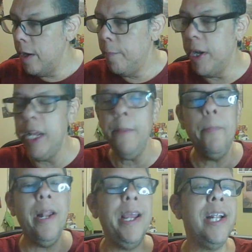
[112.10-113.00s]
But he
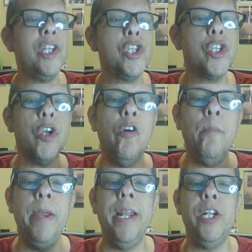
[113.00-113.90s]
played in so
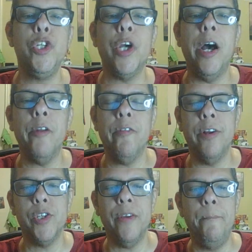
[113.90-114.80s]
many
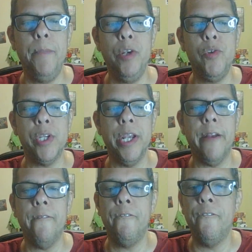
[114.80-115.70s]
genres of
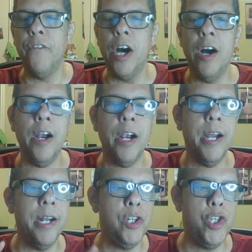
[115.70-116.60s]
music, funk,
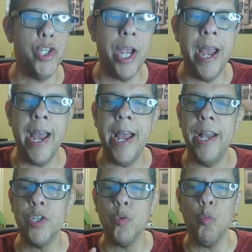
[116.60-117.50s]

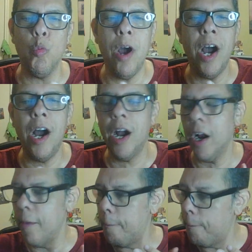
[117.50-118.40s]
jazz, rock,